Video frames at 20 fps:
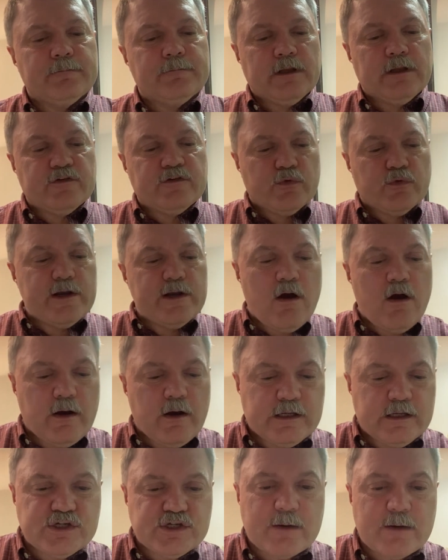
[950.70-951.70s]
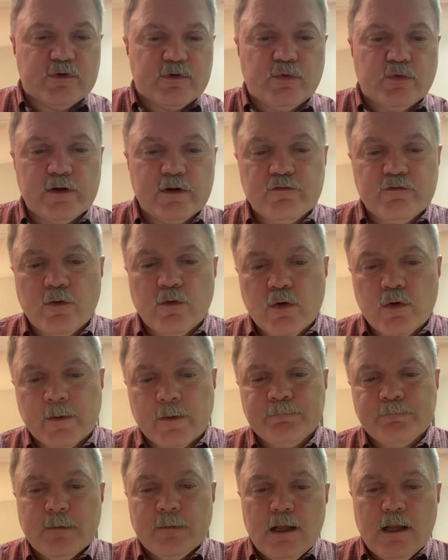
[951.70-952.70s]
let's read on in chapter
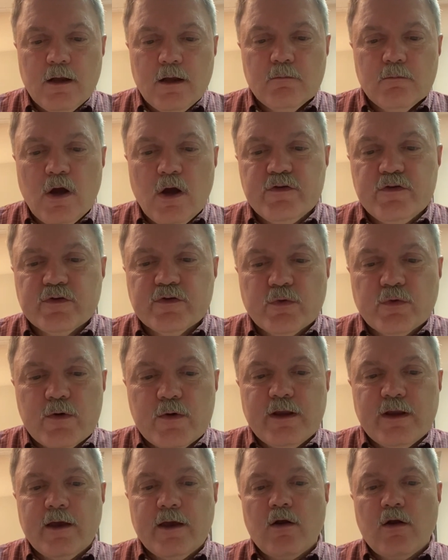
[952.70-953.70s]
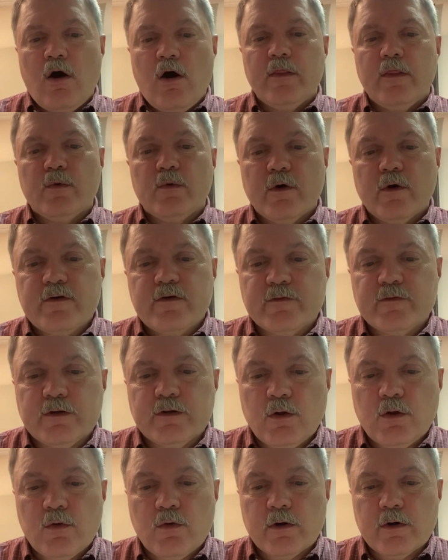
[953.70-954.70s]
24. Moses wrote down all the words of the
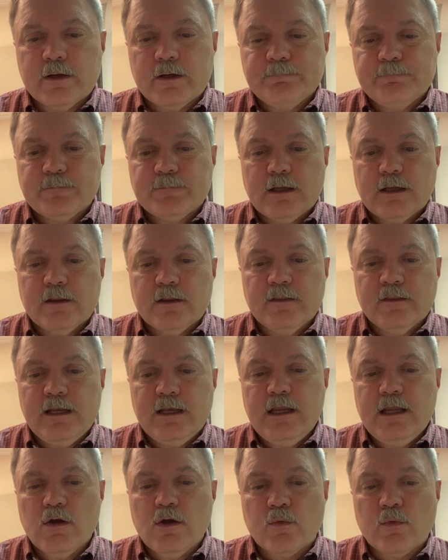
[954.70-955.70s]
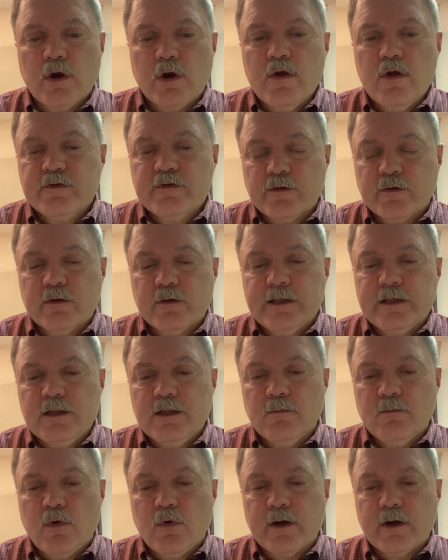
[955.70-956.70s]
Lord. Then he arose early in
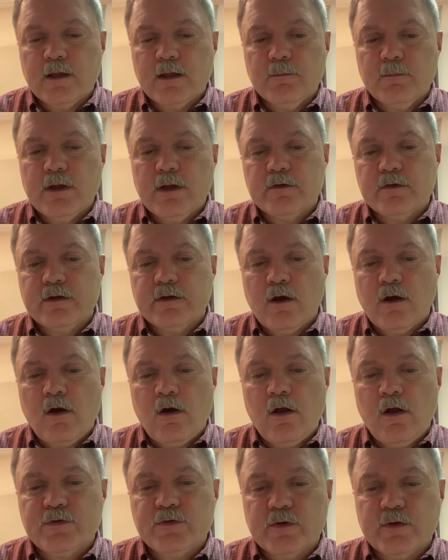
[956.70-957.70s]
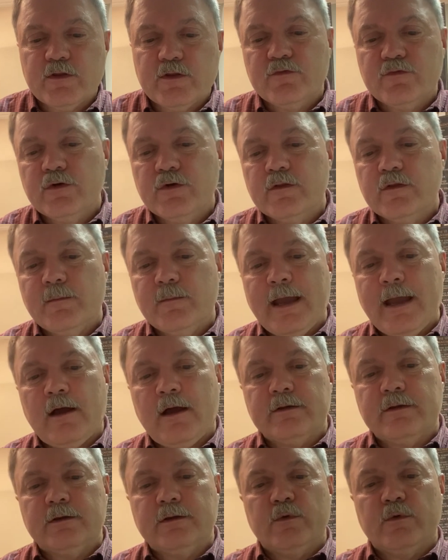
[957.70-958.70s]
the morning and built an altar at the foot of the
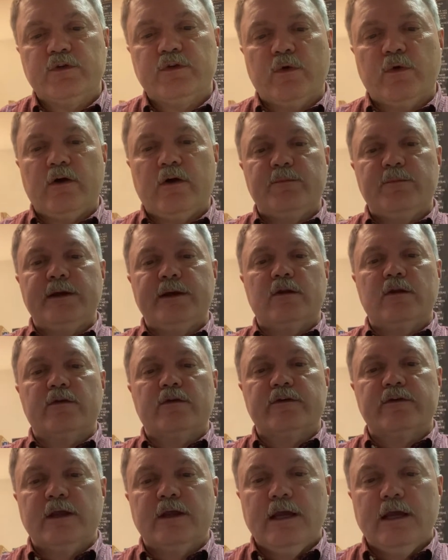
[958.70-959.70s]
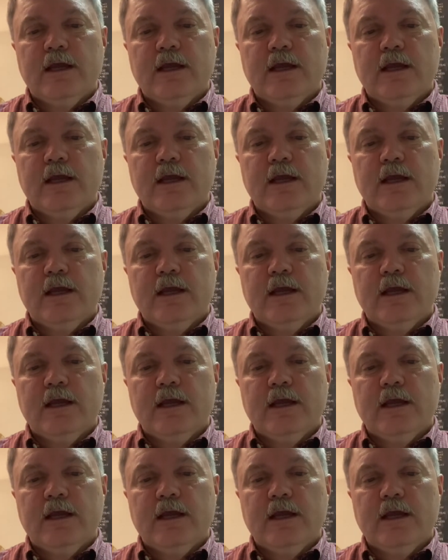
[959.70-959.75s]
mountain with 12 pillars